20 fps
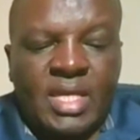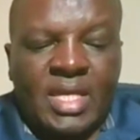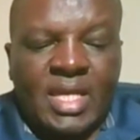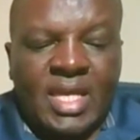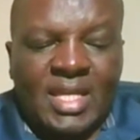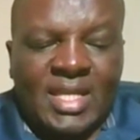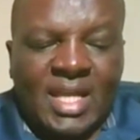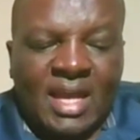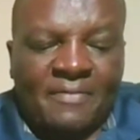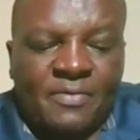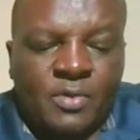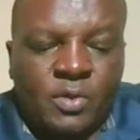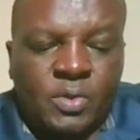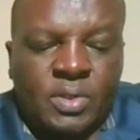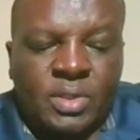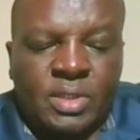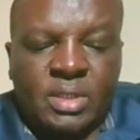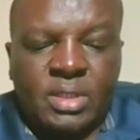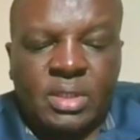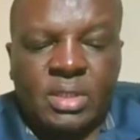
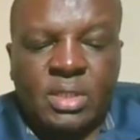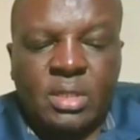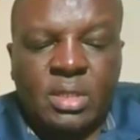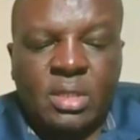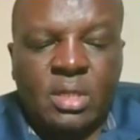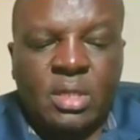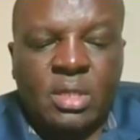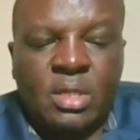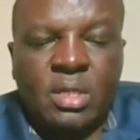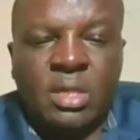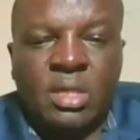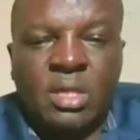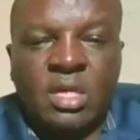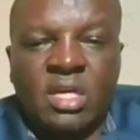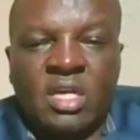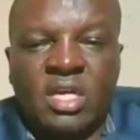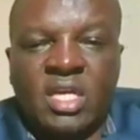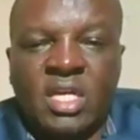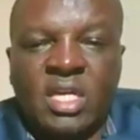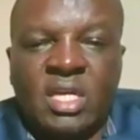Interviews.
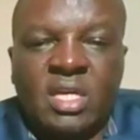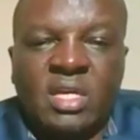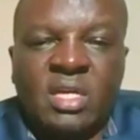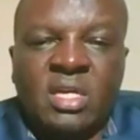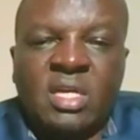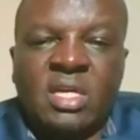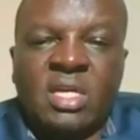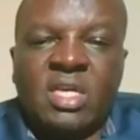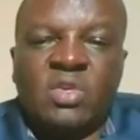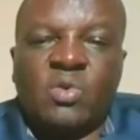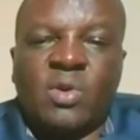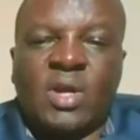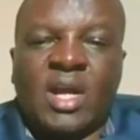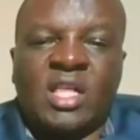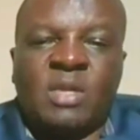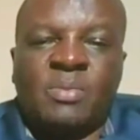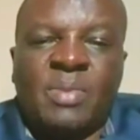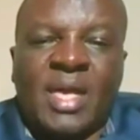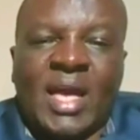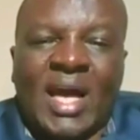You
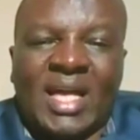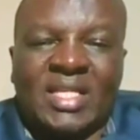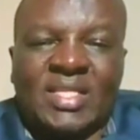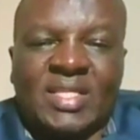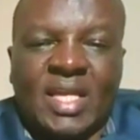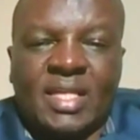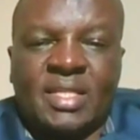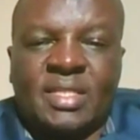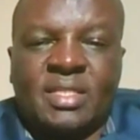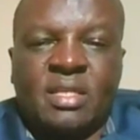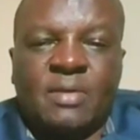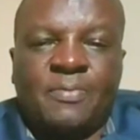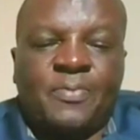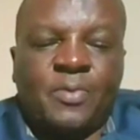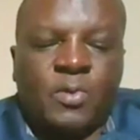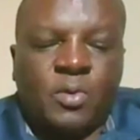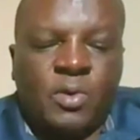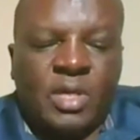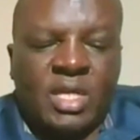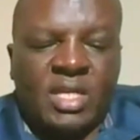can be assessed
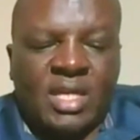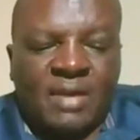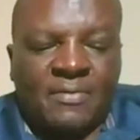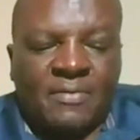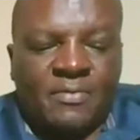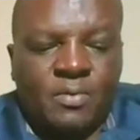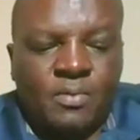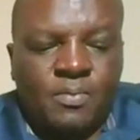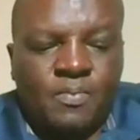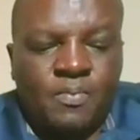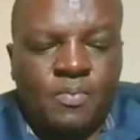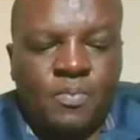through interview.